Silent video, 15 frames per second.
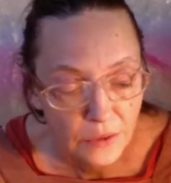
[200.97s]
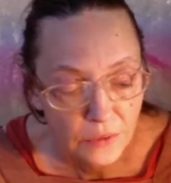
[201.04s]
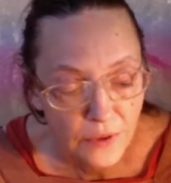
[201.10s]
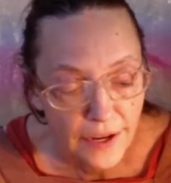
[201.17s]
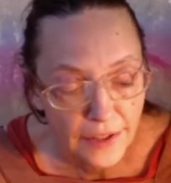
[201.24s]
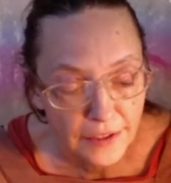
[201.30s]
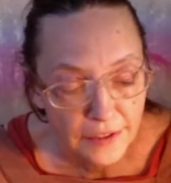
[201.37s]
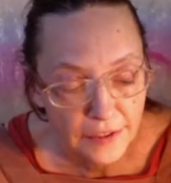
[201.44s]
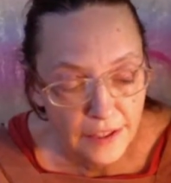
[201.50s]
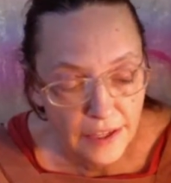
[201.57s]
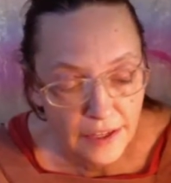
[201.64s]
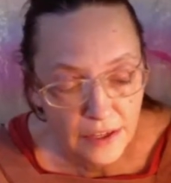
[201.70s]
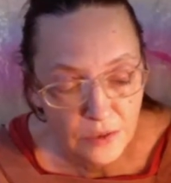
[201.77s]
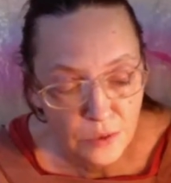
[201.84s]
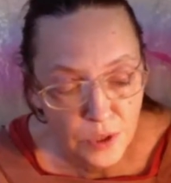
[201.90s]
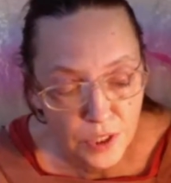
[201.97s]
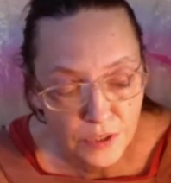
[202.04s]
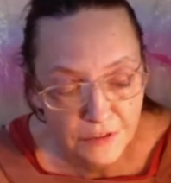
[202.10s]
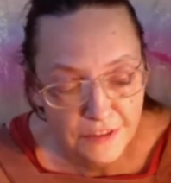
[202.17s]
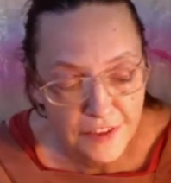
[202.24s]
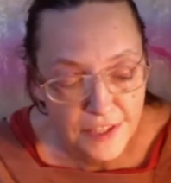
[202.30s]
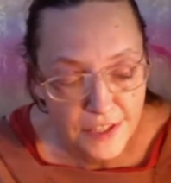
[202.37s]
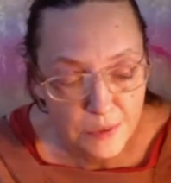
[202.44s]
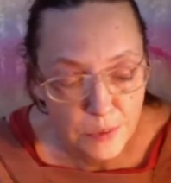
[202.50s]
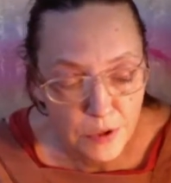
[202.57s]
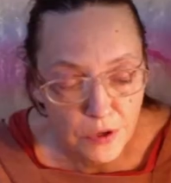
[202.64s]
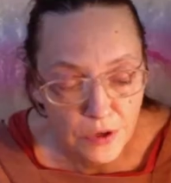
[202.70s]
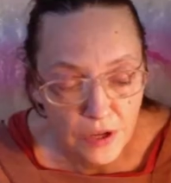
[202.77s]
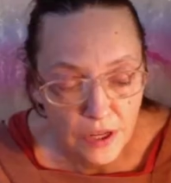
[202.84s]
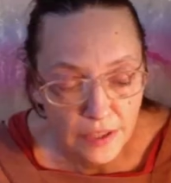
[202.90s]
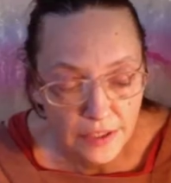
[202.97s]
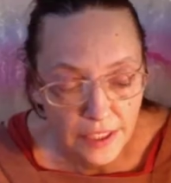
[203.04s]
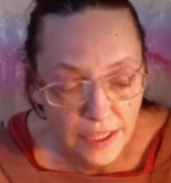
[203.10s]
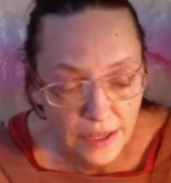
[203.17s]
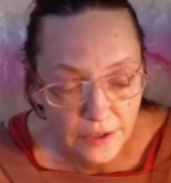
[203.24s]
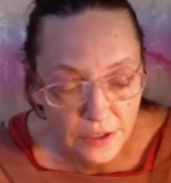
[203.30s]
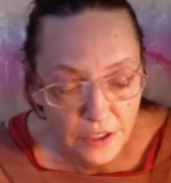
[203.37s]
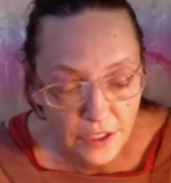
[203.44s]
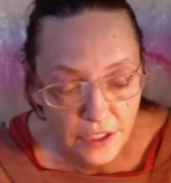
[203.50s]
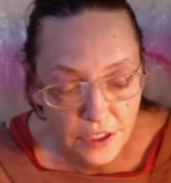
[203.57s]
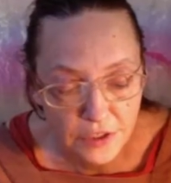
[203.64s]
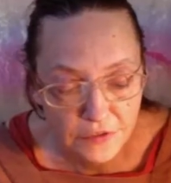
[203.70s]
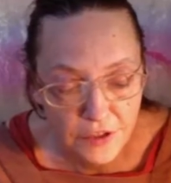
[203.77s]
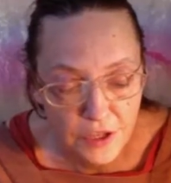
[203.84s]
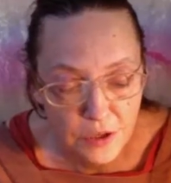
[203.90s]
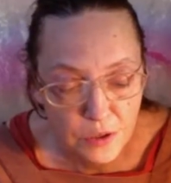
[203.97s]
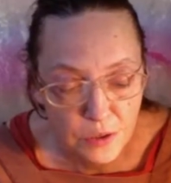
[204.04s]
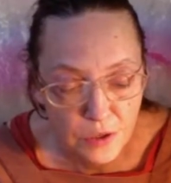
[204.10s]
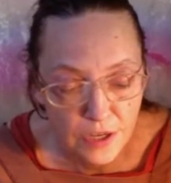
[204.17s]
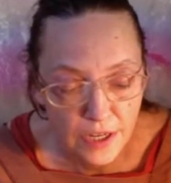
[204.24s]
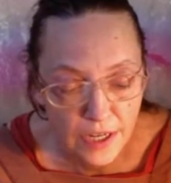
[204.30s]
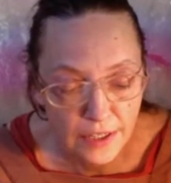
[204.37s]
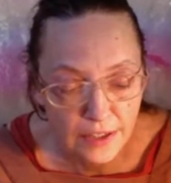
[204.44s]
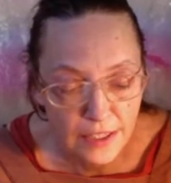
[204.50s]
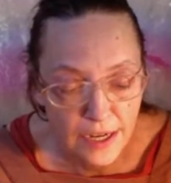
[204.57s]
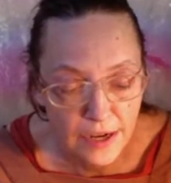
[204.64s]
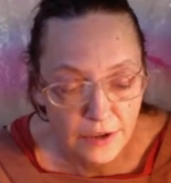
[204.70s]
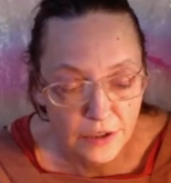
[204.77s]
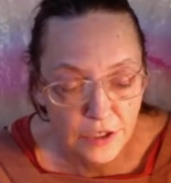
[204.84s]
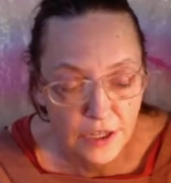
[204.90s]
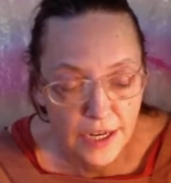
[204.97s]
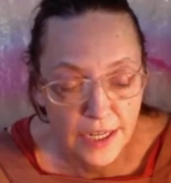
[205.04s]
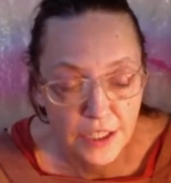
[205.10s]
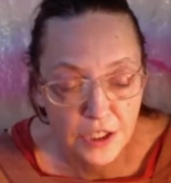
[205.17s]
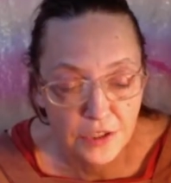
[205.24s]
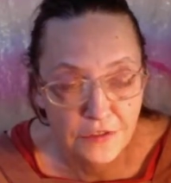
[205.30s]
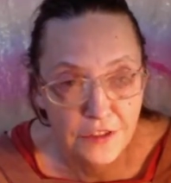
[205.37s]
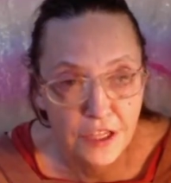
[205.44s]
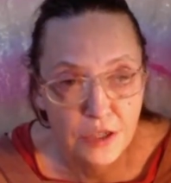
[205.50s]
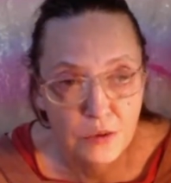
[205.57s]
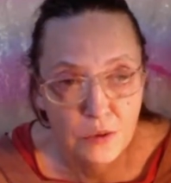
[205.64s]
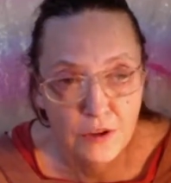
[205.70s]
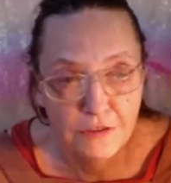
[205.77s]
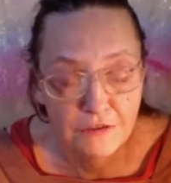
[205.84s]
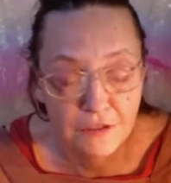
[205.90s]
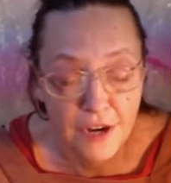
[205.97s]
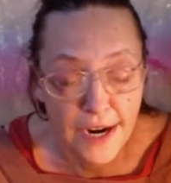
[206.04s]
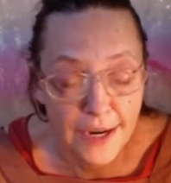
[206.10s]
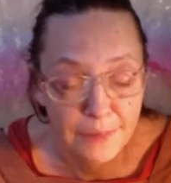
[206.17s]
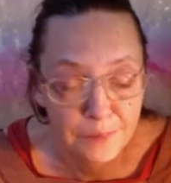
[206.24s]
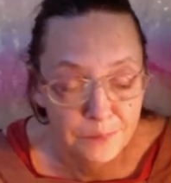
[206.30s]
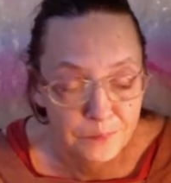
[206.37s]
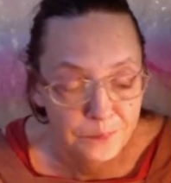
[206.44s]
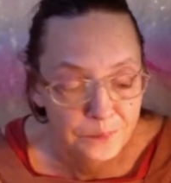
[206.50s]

Rather, they were visible on the outer edge of the door and the outer edge of the door frame.